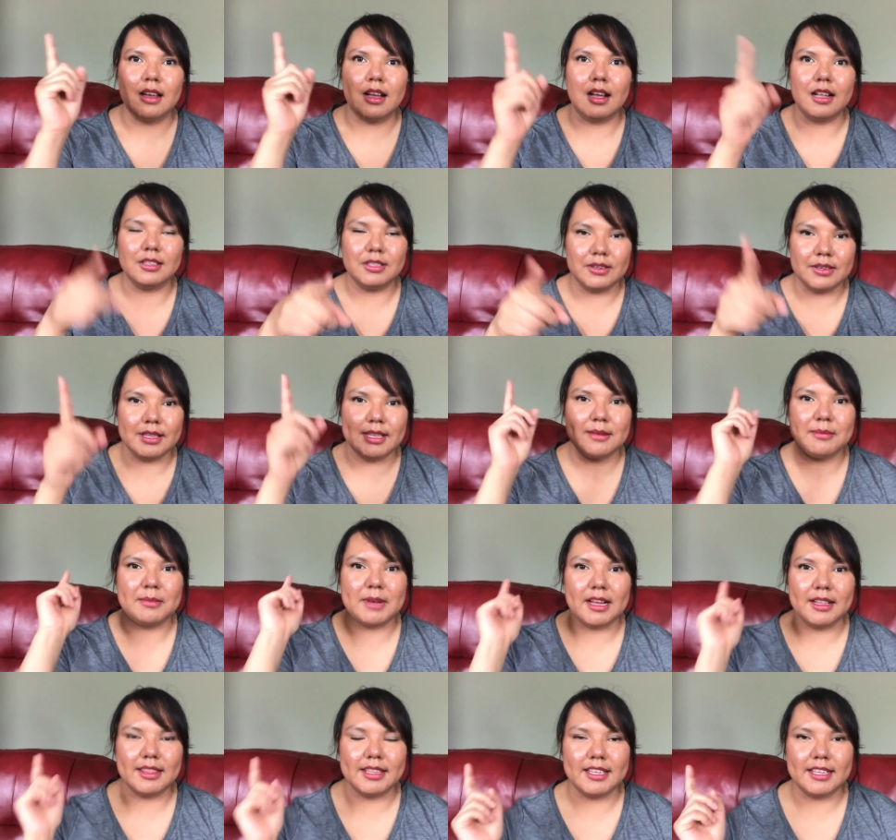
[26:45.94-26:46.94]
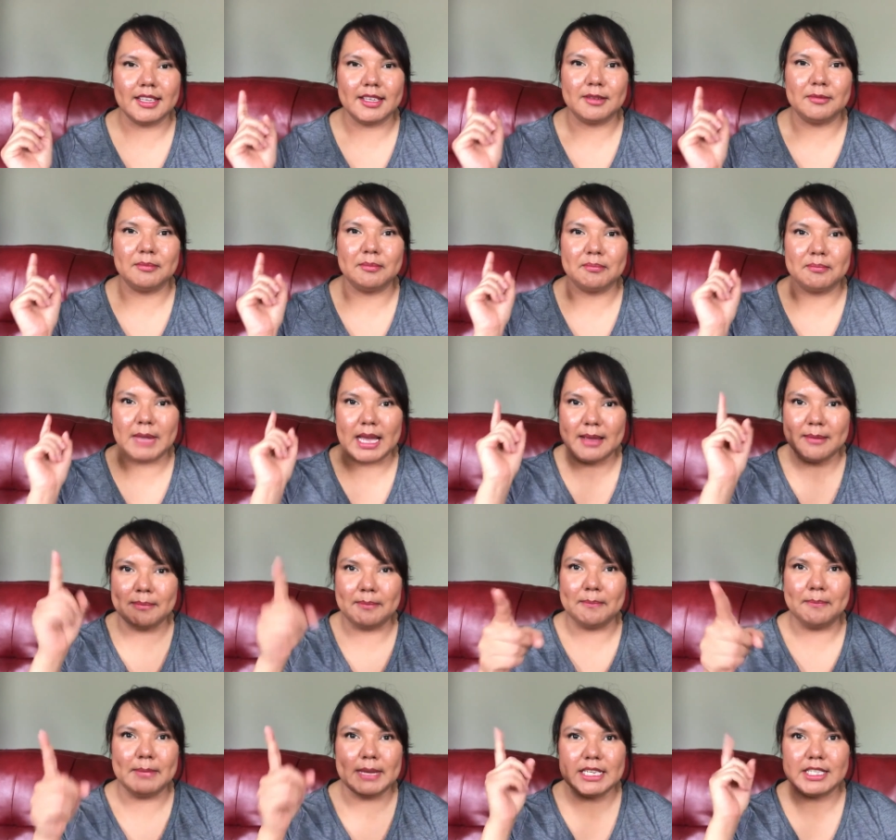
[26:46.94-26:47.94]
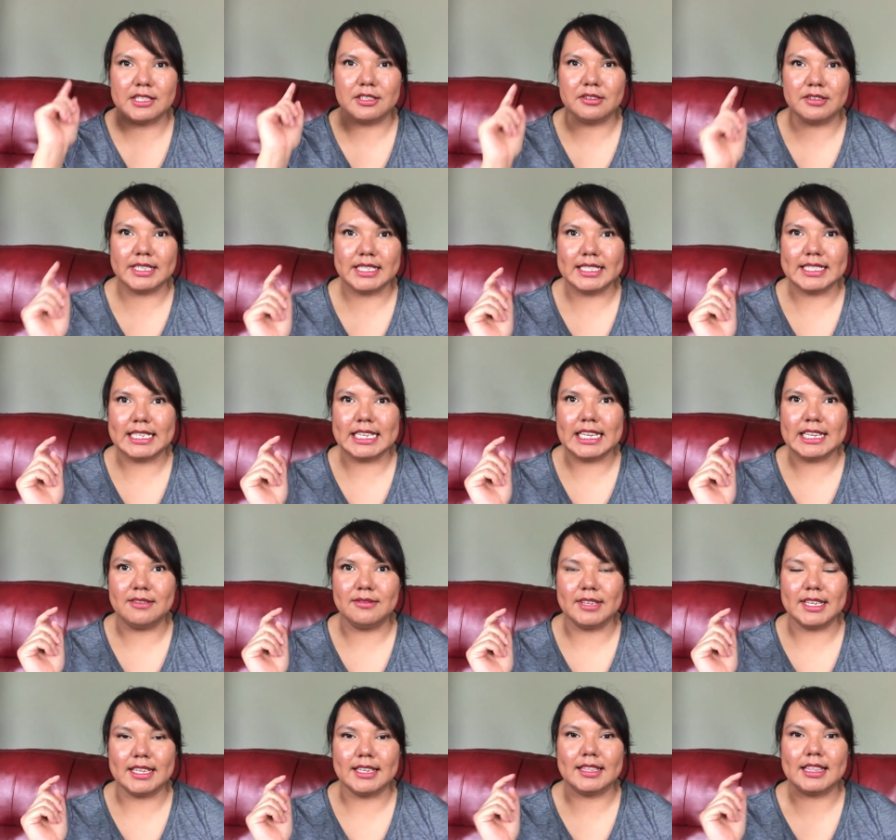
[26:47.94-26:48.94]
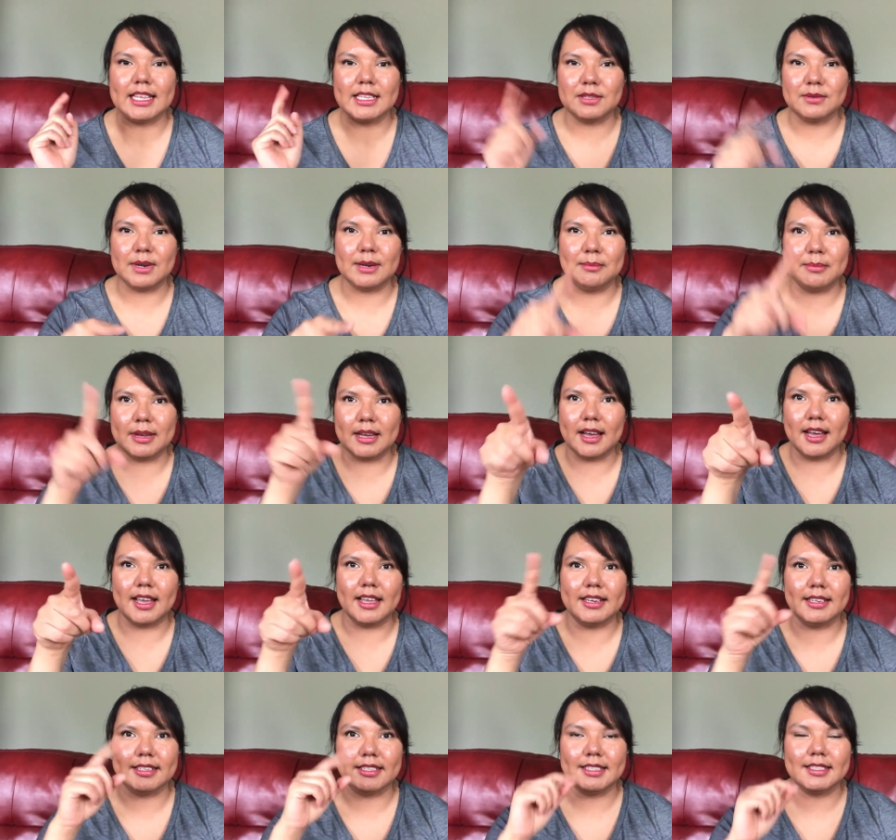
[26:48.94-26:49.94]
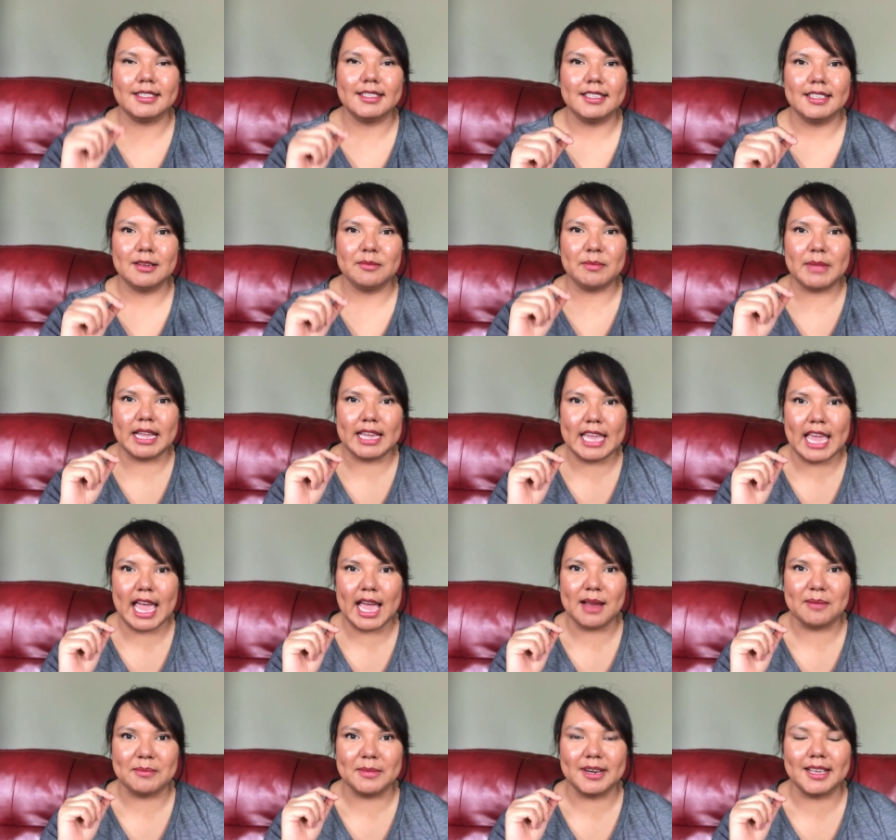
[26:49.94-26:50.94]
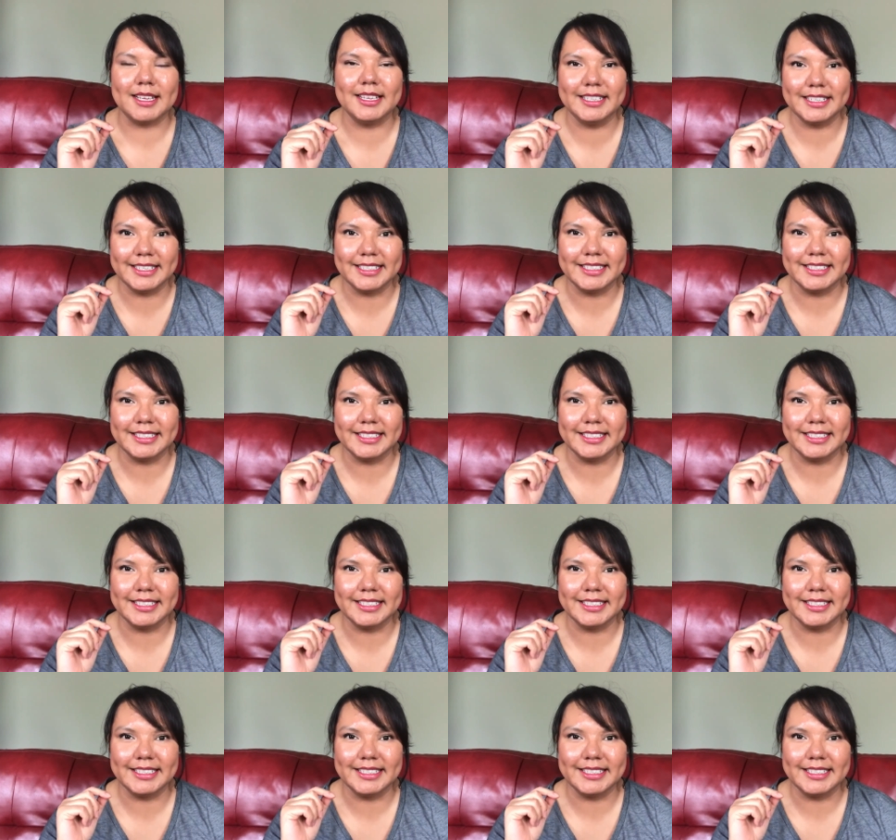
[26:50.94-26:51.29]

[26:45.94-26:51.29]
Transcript: I'll do them on my big screen TV that's right behind my camera.